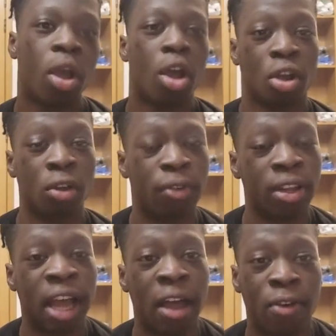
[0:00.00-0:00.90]
Another thing
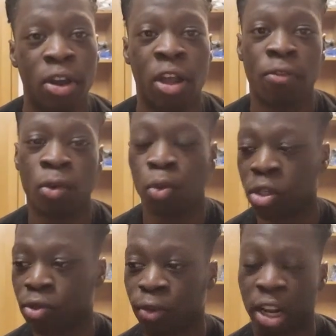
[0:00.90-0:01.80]
that I found helpful
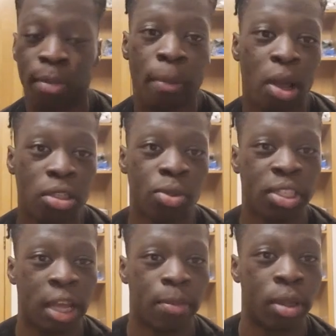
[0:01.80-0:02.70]
was rereading my personal
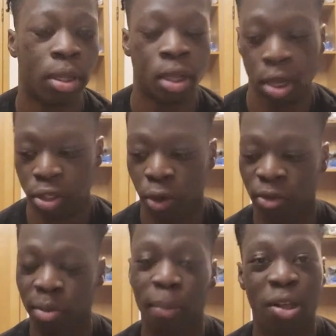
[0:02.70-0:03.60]
statement. So
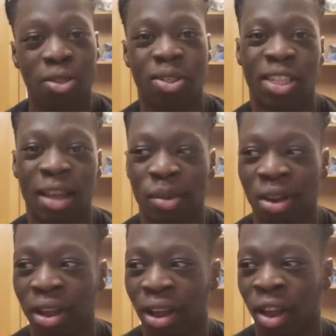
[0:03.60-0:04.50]
within my personal
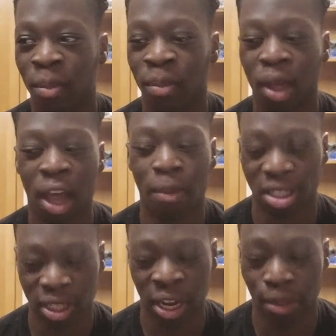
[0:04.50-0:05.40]
statement, I
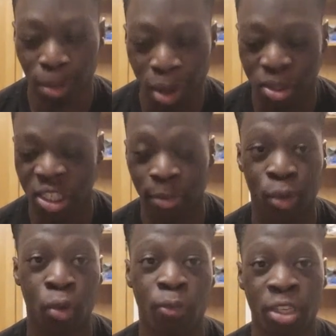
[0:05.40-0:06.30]
imagine like most
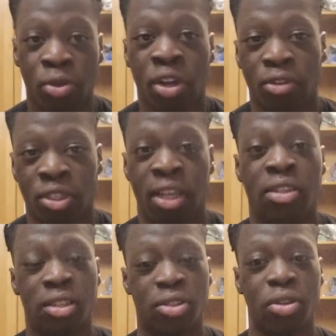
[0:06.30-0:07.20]
typical physical natural
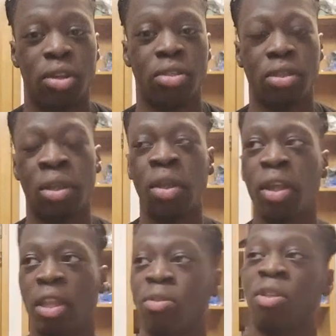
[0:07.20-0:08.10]
sciences student,
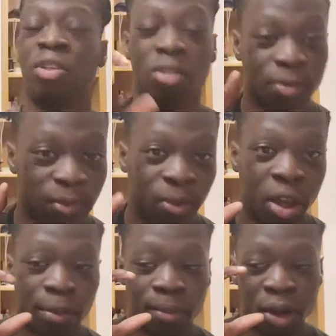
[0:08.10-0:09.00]
there was a
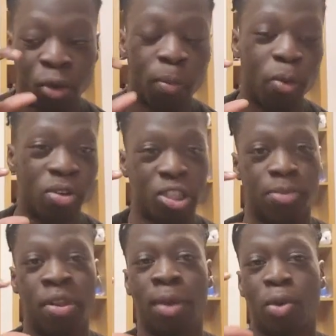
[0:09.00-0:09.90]
little portion
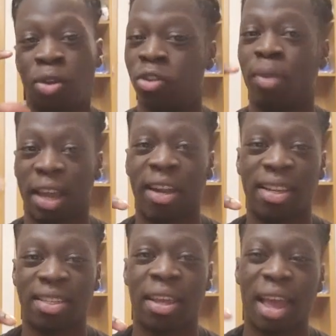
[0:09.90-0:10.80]
speaking about quantum mechanics.